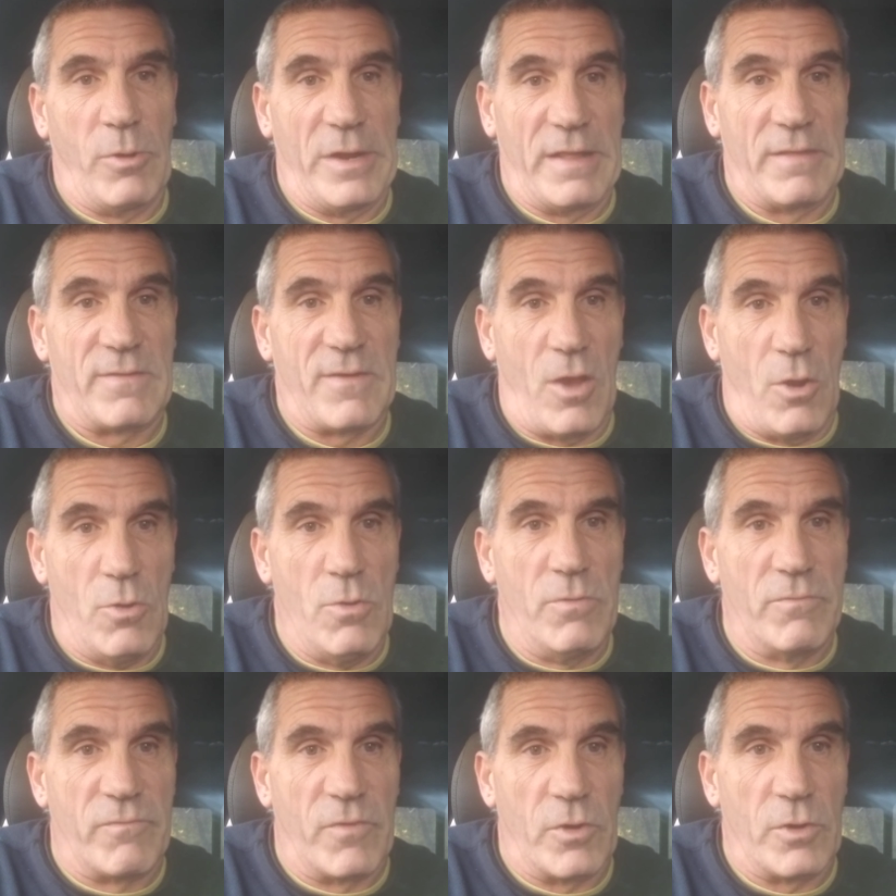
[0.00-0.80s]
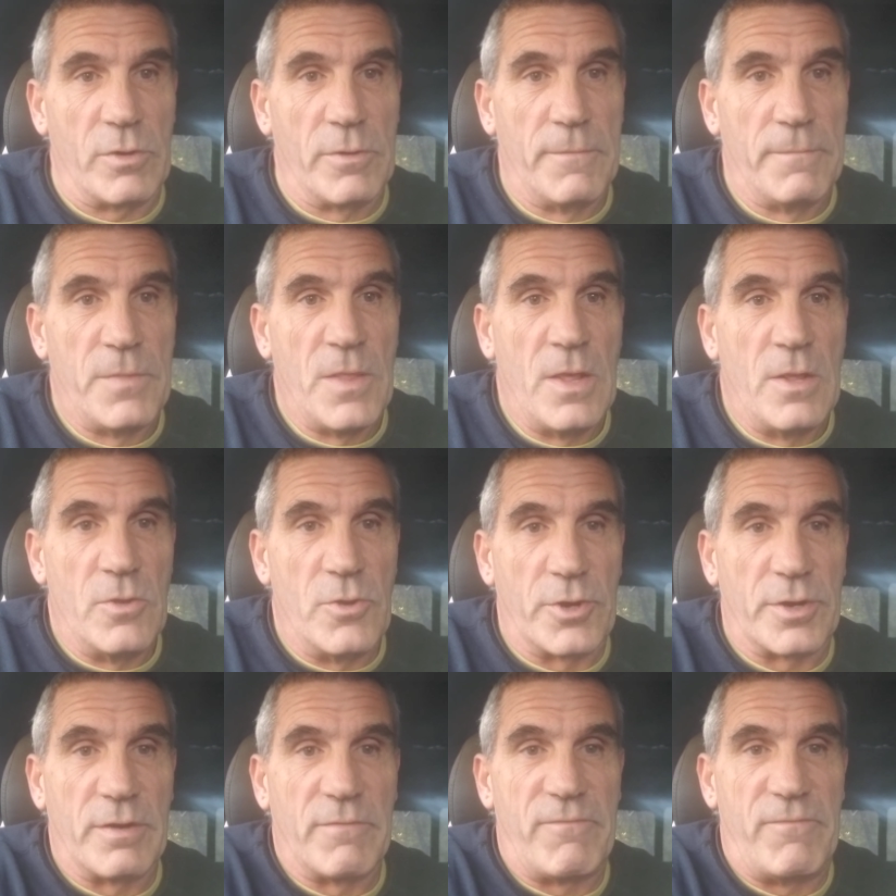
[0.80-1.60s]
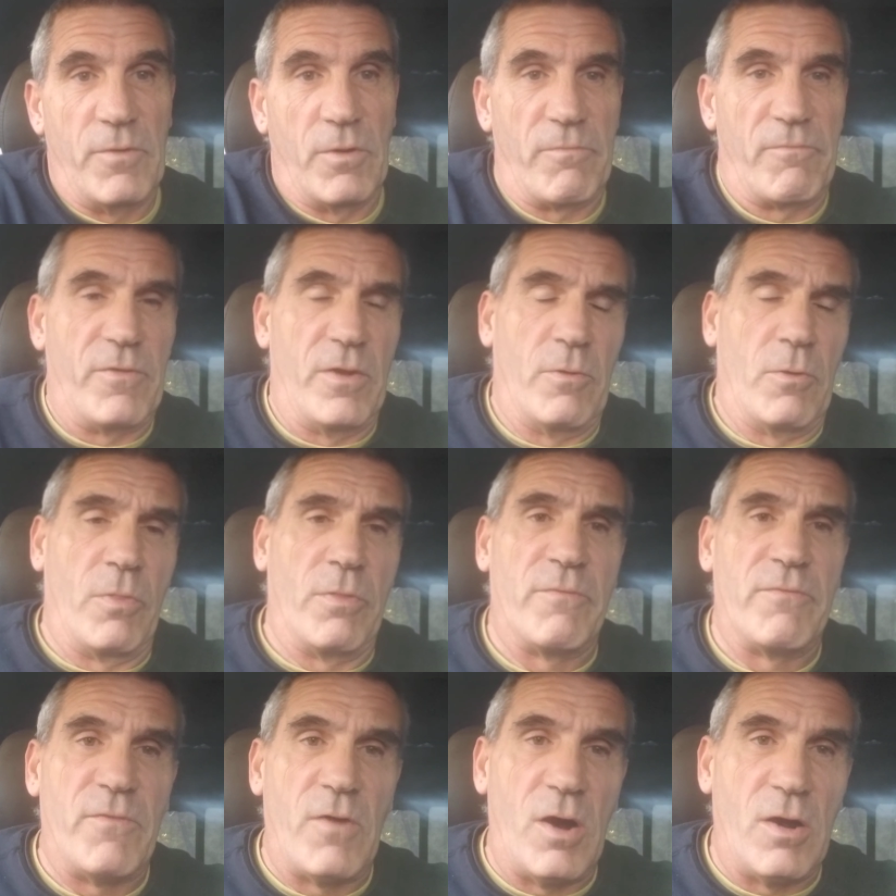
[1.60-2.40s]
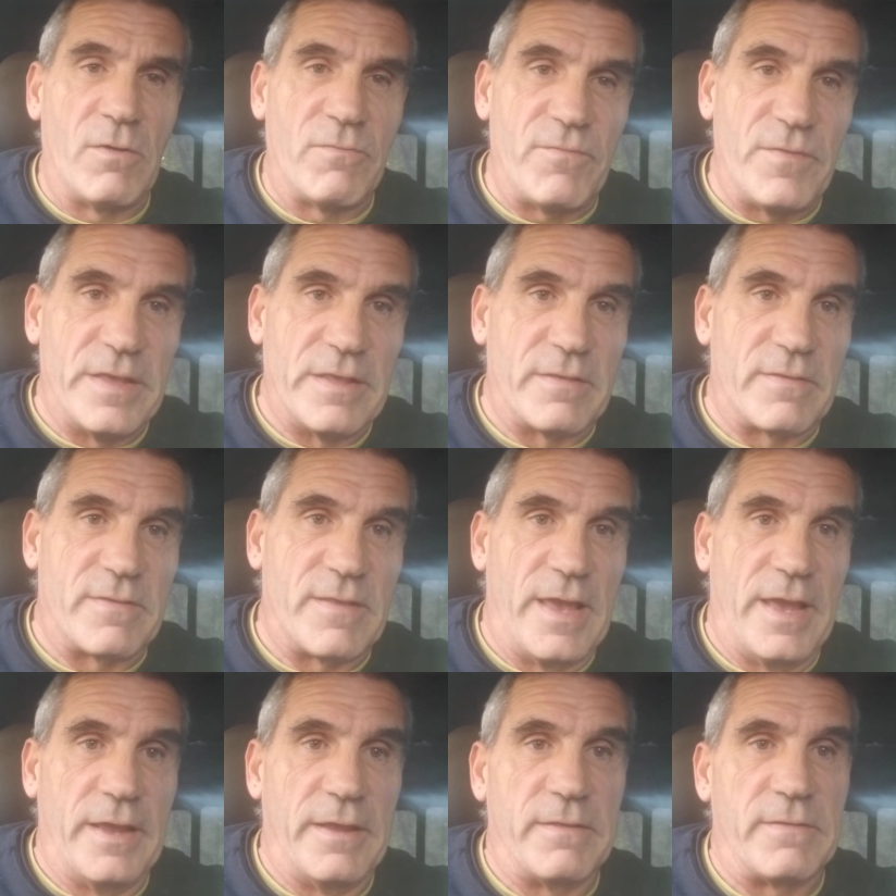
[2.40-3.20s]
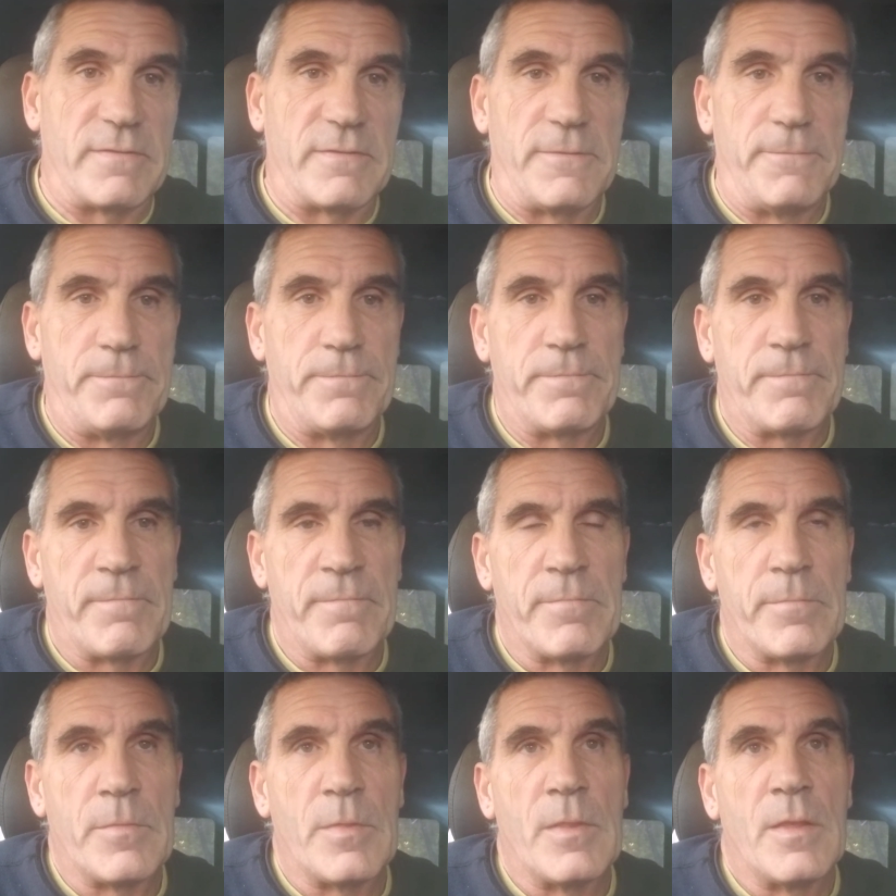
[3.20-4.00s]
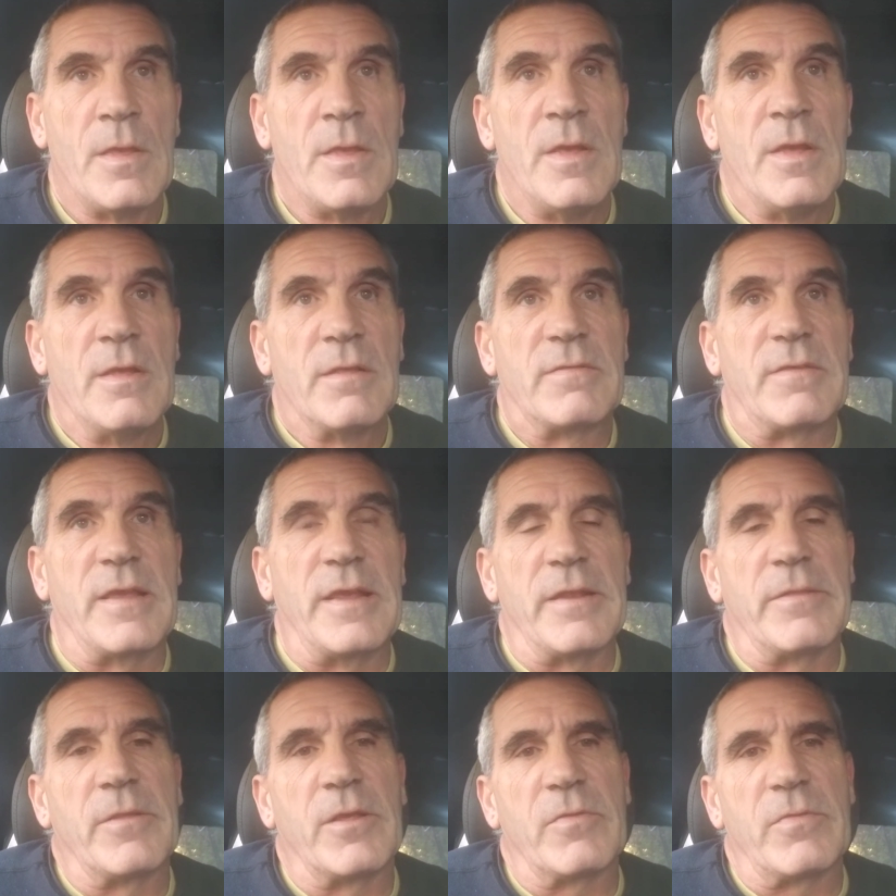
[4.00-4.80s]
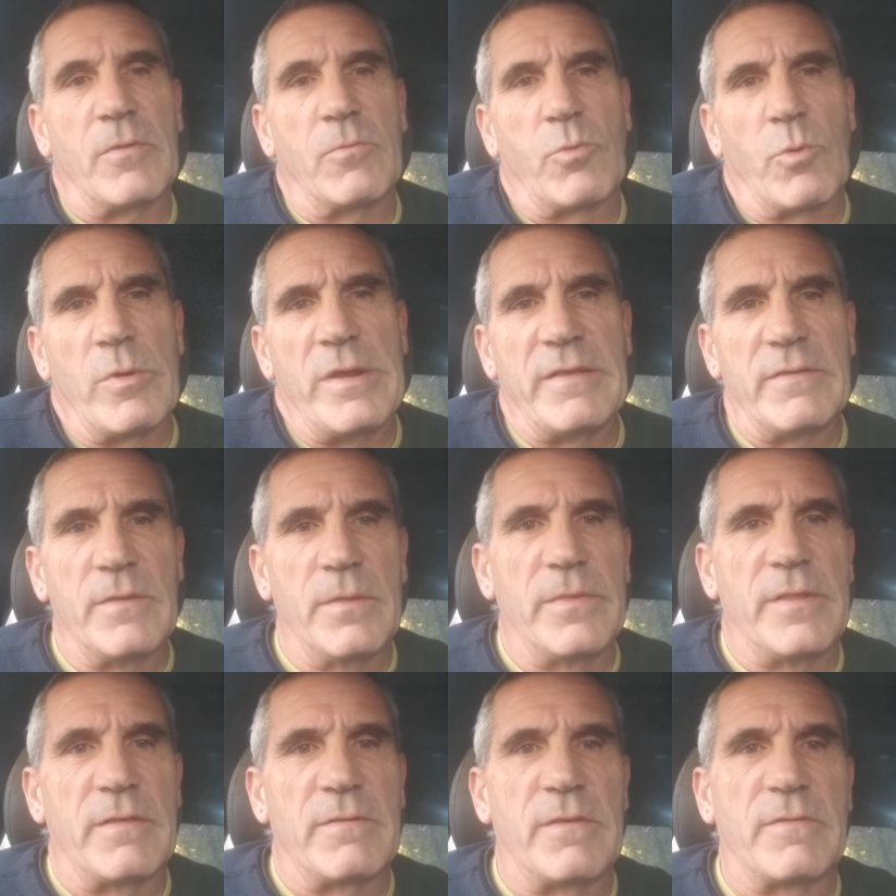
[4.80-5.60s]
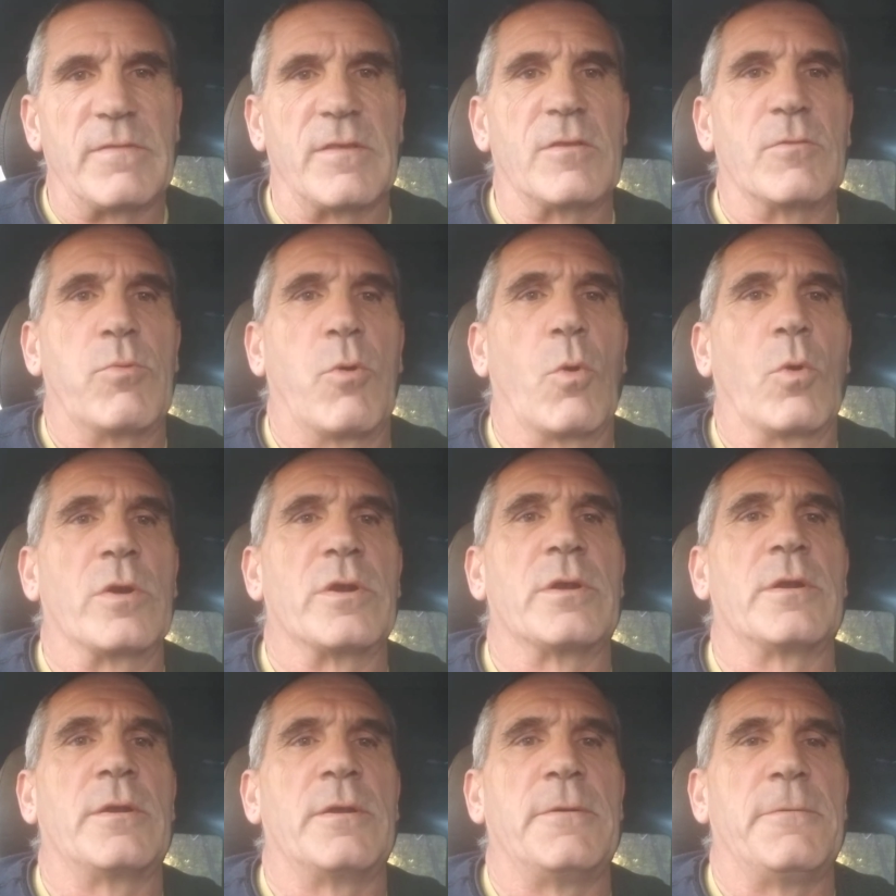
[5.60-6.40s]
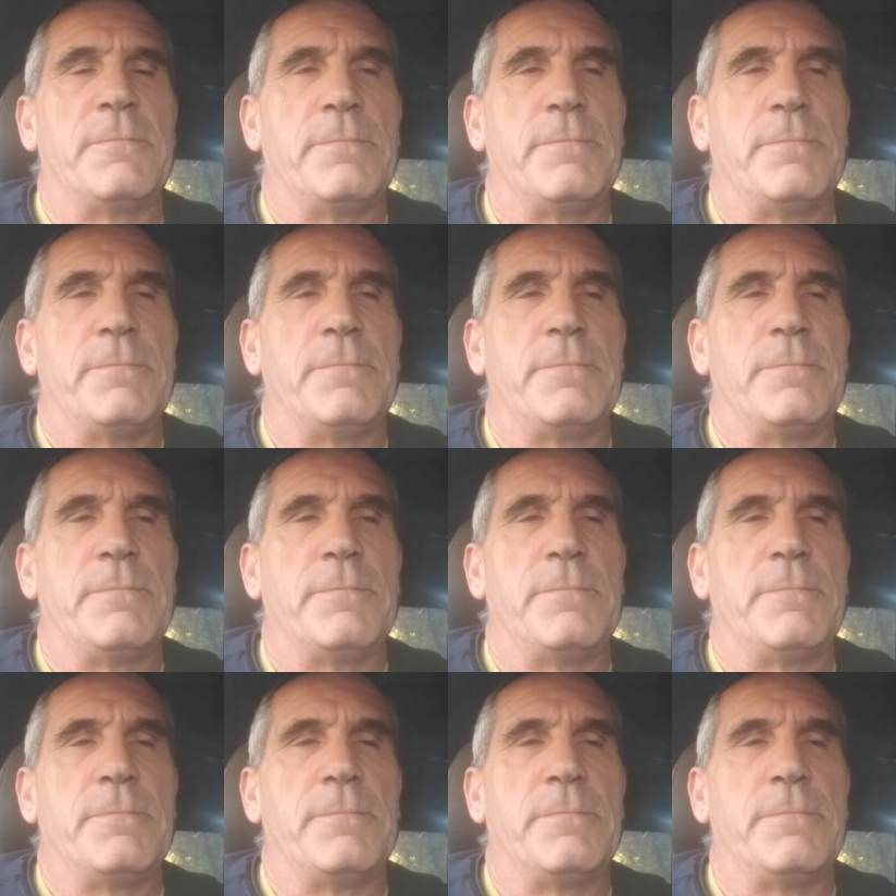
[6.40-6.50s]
it's over, you're going to fulfill the fall feast days. See, and the reason this is important